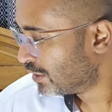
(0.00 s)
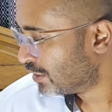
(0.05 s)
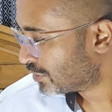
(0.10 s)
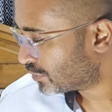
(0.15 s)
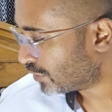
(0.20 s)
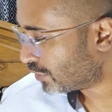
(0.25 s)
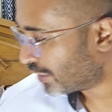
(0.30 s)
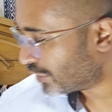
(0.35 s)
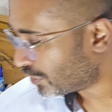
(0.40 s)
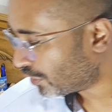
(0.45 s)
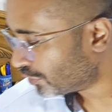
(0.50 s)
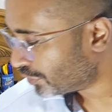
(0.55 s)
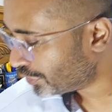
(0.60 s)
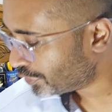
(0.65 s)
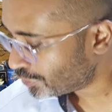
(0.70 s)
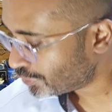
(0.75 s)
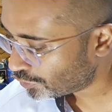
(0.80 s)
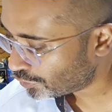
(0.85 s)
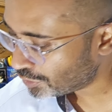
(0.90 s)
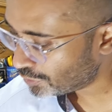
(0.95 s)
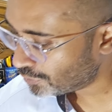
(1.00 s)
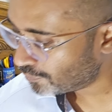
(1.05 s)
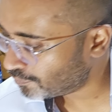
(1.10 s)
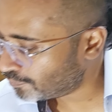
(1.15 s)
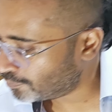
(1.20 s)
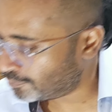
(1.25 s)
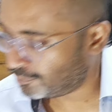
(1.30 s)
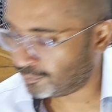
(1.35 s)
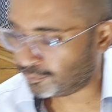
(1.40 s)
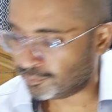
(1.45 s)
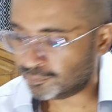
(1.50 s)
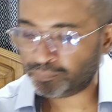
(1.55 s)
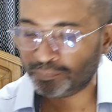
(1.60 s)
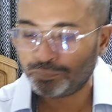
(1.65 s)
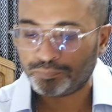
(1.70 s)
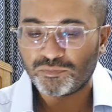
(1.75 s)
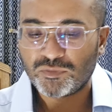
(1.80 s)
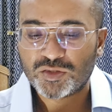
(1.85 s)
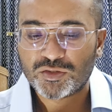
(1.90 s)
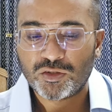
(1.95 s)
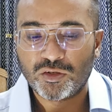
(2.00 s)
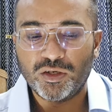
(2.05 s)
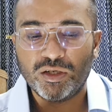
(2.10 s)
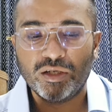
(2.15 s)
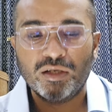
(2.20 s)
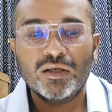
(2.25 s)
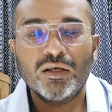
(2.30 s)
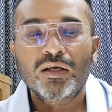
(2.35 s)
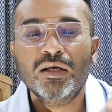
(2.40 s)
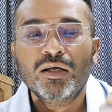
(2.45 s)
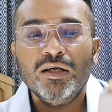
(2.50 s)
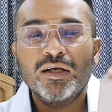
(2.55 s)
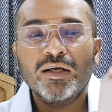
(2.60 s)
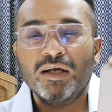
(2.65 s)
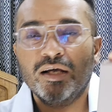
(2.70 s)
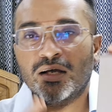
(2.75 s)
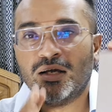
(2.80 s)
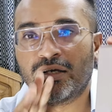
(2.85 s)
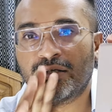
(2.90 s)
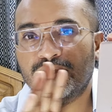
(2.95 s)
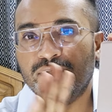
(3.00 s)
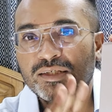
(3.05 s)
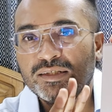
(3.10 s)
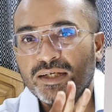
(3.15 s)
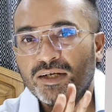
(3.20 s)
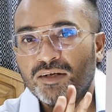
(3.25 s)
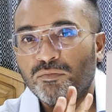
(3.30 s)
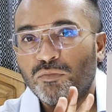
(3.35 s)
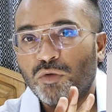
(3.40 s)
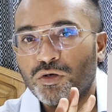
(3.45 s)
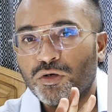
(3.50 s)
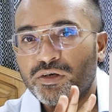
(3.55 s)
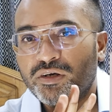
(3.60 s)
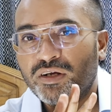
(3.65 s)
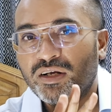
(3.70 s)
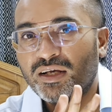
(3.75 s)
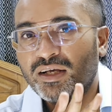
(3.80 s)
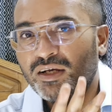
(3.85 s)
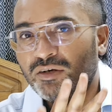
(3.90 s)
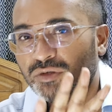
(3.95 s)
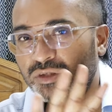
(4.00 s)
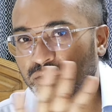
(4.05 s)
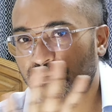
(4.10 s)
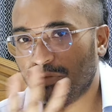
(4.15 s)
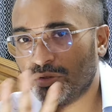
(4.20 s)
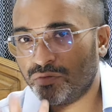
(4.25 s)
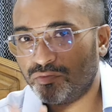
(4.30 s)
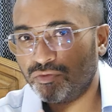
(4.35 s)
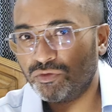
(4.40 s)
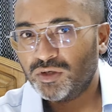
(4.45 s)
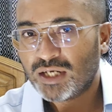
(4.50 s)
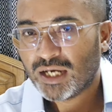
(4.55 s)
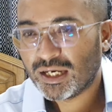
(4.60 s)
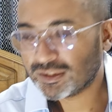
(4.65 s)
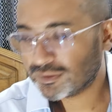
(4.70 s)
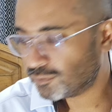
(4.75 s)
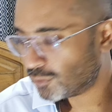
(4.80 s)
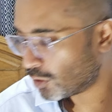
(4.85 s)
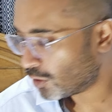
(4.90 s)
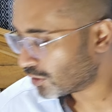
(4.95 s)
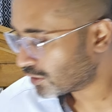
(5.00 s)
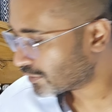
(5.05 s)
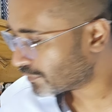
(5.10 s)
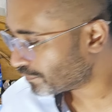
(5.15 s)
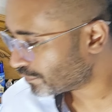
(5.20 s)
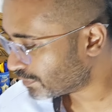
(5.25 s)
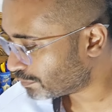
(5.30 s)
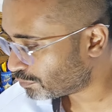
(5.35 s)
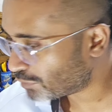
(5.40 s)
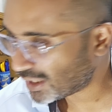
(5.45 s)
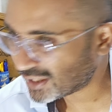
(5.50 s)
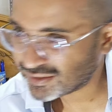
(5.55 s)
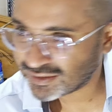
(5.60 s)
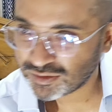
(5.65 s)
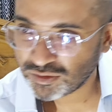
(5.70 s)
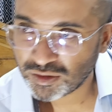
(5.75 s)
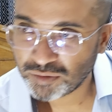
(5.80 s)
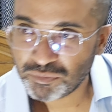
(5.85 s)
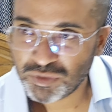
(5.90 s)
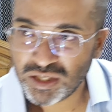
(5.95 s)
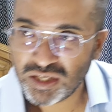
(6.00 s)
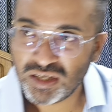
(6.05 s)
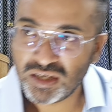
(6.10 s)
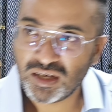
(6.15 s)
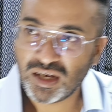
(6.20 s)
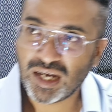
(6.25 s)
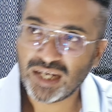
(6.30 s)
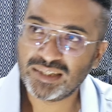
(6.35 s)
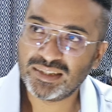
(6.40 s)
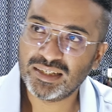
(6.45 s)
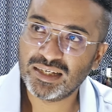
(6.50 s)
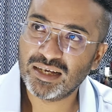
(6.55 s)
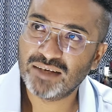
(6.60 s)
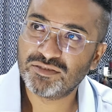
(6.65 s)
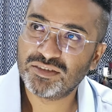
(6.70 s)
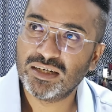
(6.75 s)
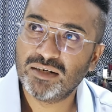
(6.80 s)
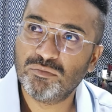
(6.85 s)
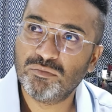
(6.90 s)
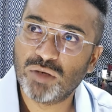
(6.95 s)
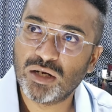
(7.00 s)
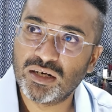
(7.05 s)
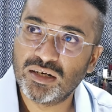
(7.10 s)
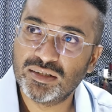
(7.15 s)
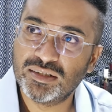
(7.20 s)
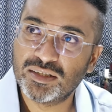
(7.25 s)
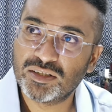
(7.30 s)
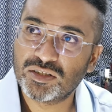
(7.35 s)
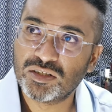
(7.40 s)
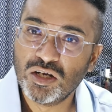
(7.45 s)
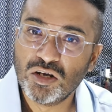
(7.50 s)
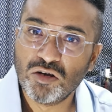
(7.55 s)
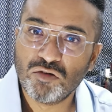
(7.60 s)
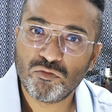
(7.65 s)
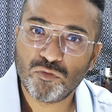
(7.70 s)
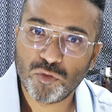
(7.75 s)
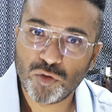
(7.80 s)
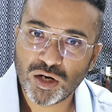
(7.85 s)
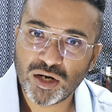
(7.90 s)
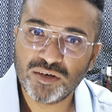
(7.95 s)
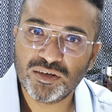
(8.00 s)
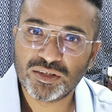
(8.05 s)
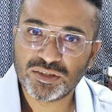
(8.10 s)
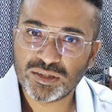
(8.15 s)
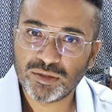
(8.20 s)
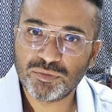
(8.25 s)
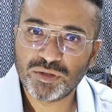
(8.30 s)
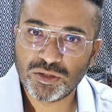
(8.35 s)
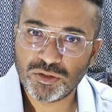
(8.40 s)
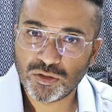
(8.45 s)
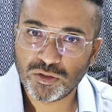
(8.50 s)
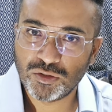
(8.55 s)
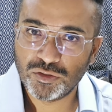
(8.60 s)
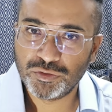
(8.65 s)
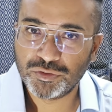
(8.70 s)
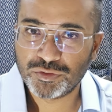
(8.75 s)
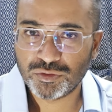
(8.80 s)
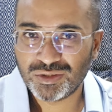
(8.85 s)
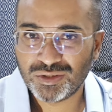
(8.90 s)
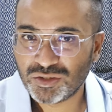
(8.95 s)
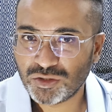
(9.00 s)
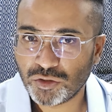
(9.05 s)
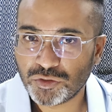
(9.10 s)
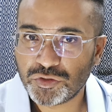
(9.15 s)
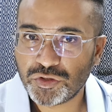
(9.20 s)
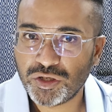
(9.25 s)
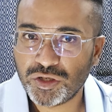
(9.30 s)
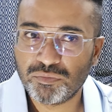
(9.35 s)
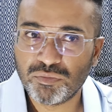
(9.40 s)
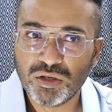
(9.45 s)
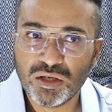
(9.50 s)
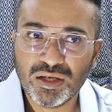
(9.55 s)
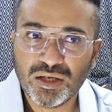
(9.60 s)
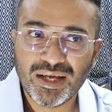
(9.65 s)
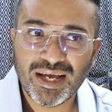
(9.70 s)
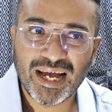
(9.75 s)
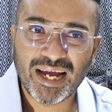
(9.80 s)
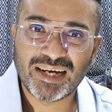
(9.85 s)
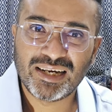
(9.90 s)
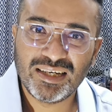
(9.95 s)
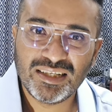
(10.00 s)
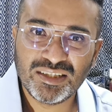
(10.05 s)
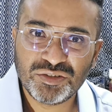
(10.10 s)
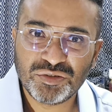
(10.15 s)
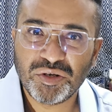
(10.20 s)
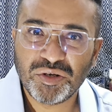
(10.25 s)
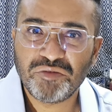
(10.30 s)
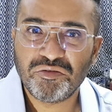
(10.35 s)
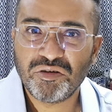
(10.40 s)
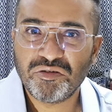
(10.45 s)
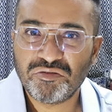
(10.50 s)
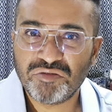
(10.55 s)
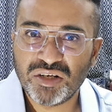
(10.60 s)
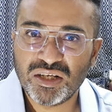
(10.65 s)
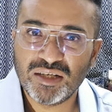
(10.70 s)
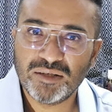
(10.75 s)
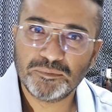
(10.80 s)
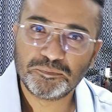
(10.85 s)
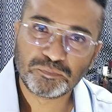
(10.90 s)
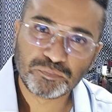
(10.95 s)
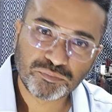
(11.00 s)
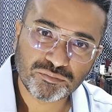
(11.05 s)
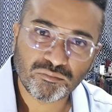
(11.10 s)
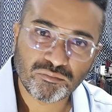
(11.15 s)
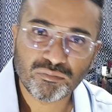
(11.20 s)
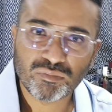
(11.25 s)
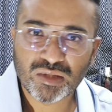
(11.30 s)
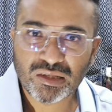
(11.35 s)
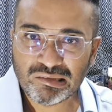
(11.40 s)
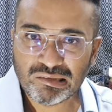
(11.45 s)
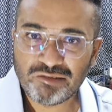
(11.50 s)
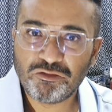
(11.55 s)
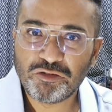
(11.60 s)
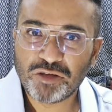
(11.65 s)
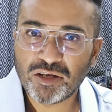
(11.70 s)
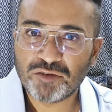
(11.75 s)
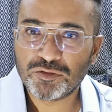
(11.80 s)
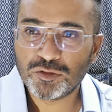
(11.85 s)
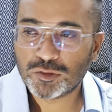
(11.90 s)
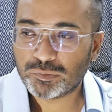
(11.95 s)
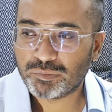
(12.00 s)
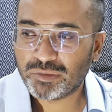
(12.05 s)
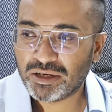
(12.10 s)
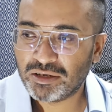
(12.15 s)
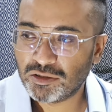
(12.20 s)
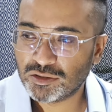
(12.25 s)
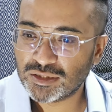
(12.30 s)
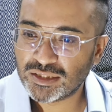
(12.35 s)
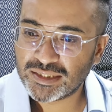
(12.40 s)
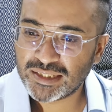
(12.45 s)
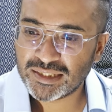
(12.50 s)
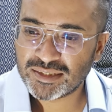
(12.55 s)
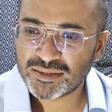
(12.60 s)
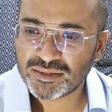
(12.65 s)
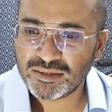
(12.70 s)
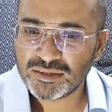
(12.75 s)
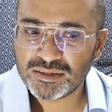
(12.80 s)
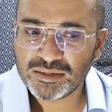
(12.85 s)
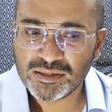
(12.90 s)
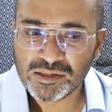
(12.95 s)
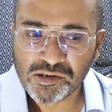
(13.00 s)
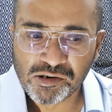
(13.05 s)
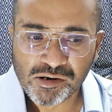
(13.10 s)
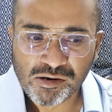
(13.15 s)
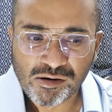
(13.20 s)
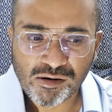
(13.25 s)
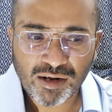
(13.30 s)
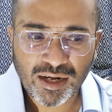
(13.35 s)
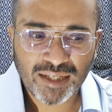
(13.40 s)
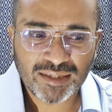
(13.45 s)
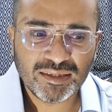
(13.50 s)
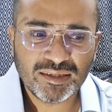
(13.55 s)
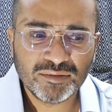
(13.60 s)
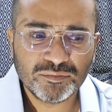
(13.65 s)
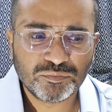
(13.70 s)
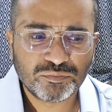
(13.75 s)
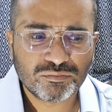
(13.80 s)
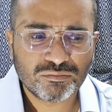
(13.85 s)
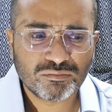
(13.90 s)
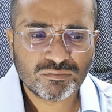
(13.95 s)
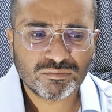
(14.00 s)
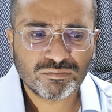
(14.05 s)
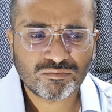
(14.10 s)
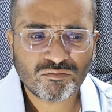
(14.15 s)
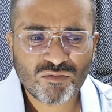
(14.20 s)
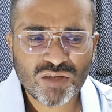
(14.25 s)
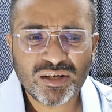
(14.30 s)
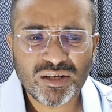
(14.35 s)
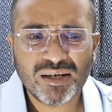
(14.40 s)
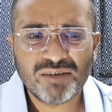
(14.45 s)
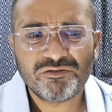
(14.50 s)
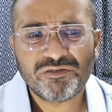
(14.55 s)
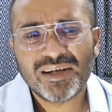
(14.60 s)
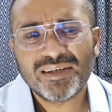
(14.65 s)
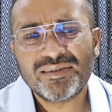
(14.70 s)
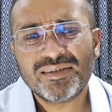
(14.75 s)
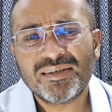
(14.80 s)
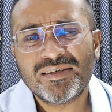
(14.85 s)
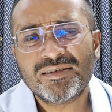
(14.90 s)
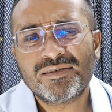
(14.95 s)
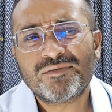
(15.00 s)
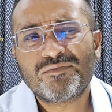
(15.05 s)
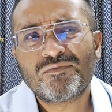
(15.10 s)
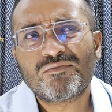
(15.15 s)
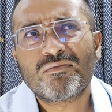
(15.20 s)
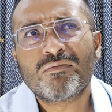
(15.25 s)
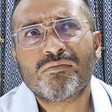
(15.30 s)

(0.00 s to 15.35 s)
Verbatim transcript: So I already showed you. Sorry. This kind of bottle you're gonna get with a beautiful, nice box. Price is gonna be, I think I've seen in Bangladesh, $400 something. So it's not cheap. At least $350 you have to spend on the testers. I think you can find these,